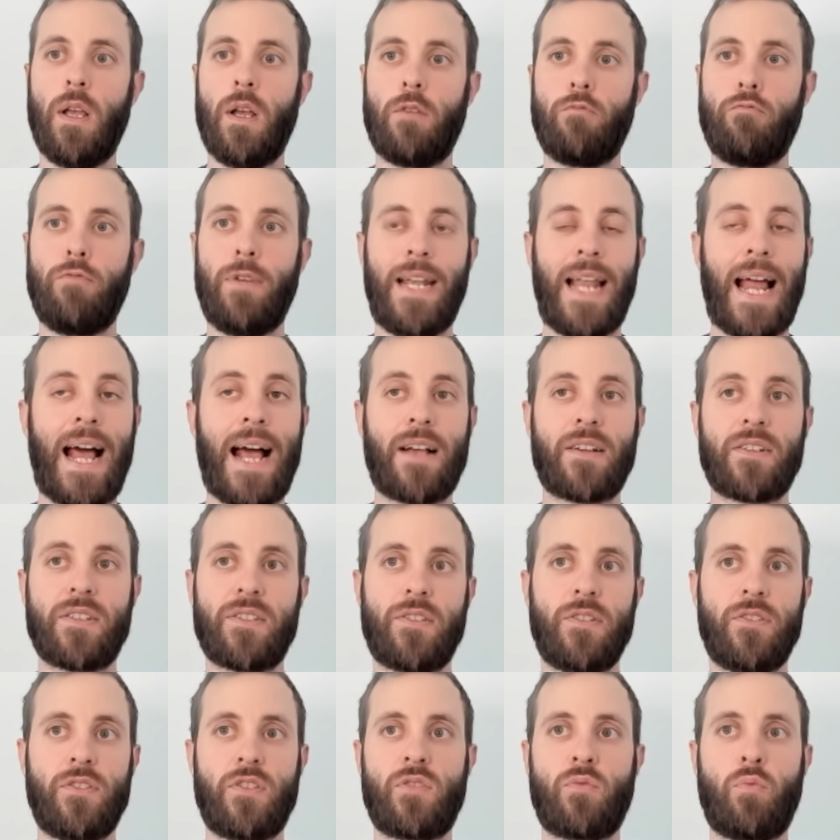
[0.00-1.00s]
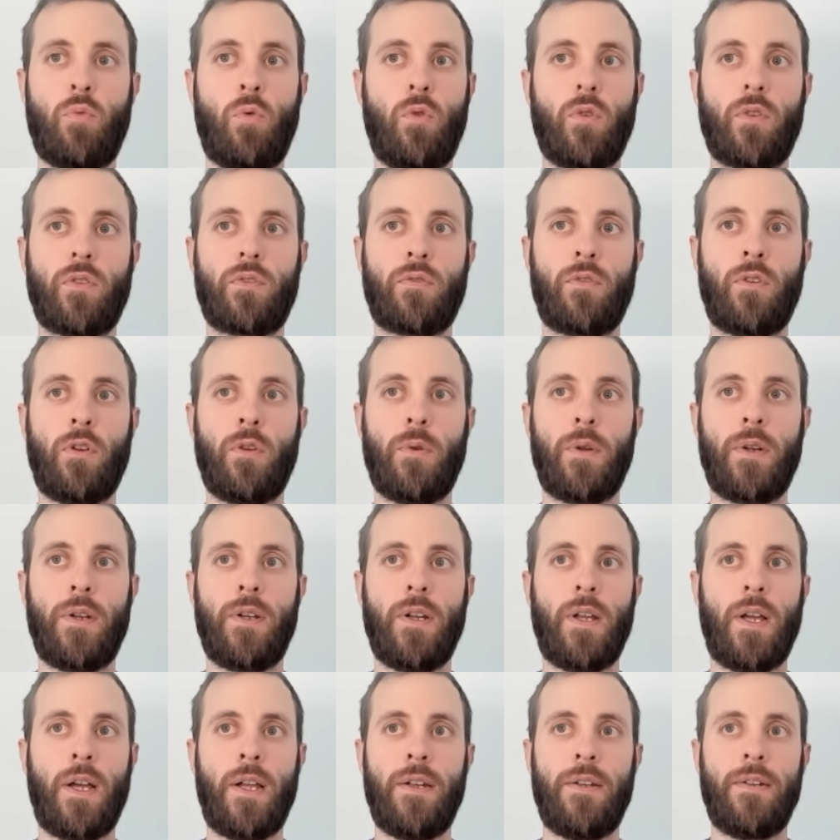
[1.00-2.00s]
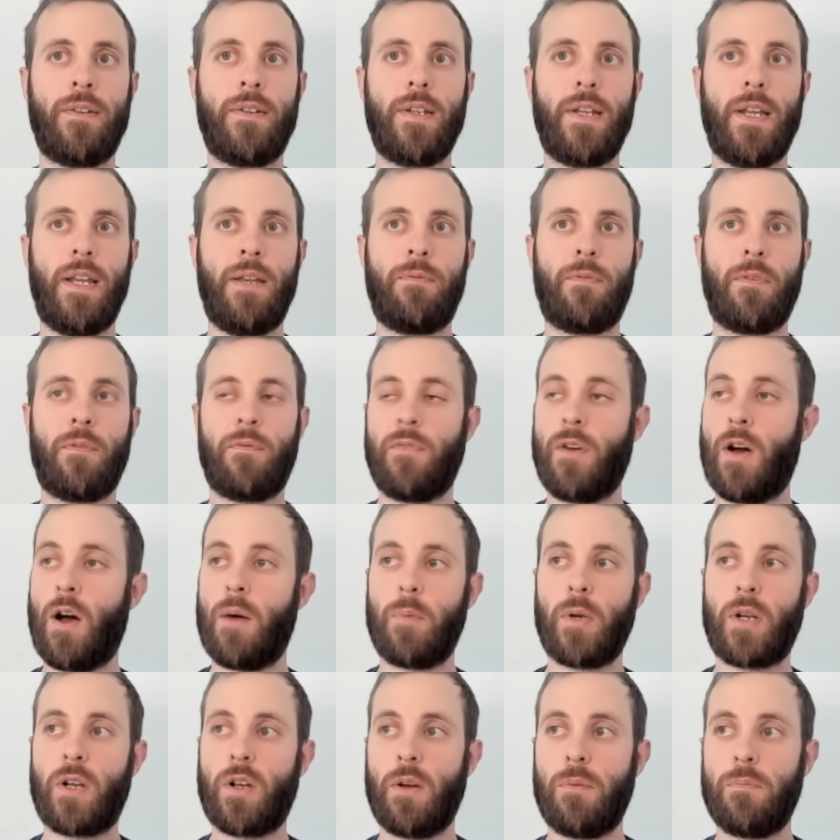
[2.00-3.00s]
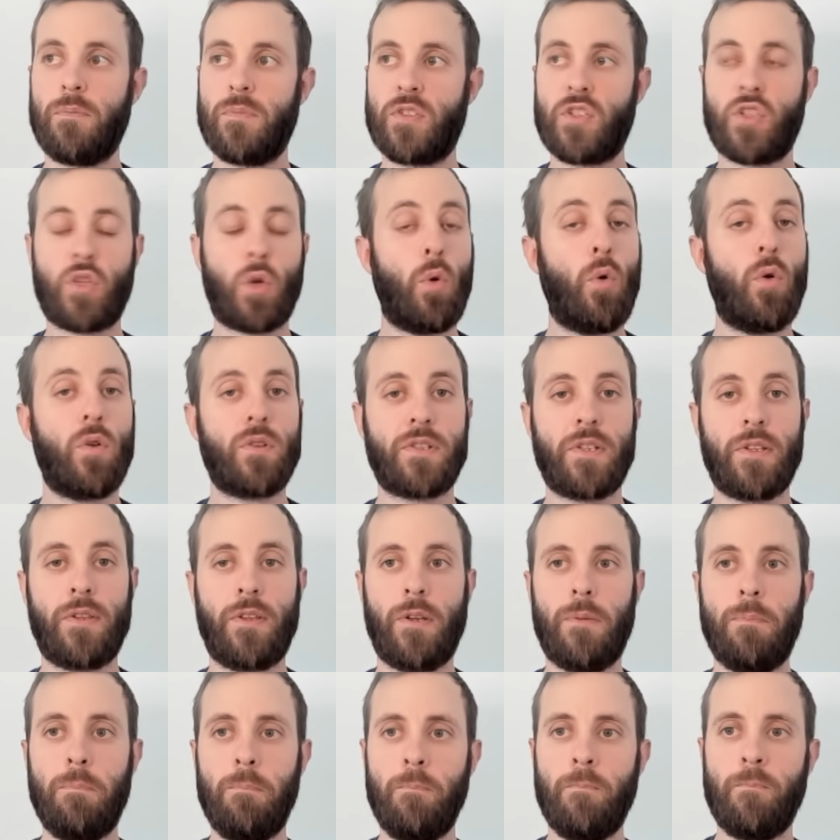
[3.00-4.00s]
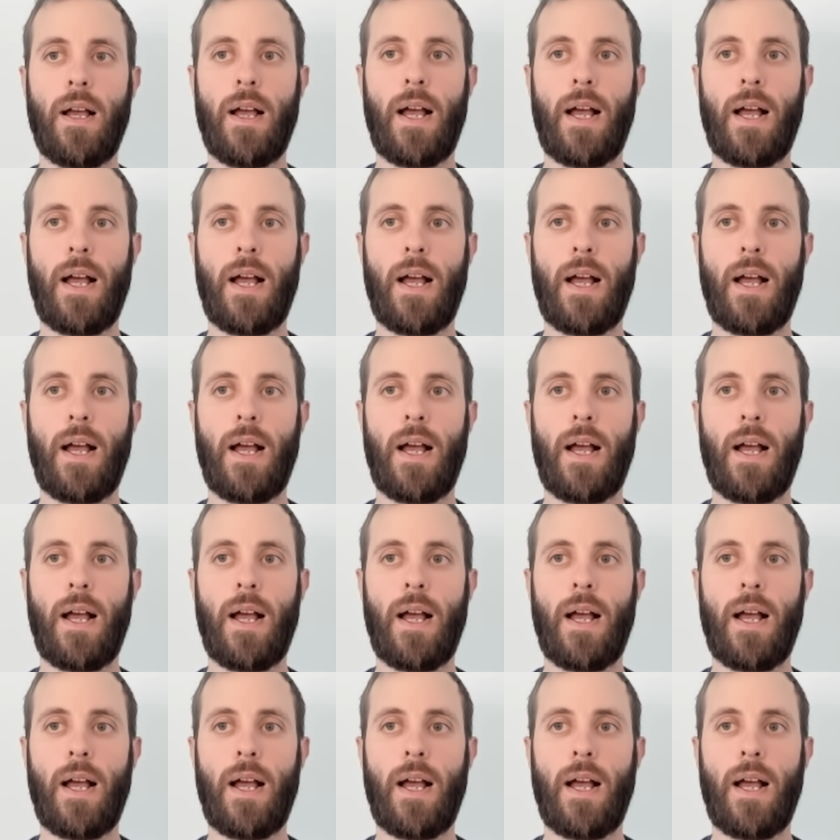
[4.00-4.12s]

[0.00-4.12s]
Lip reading: relaxed and just walk through and if a farmer comes, talk to them.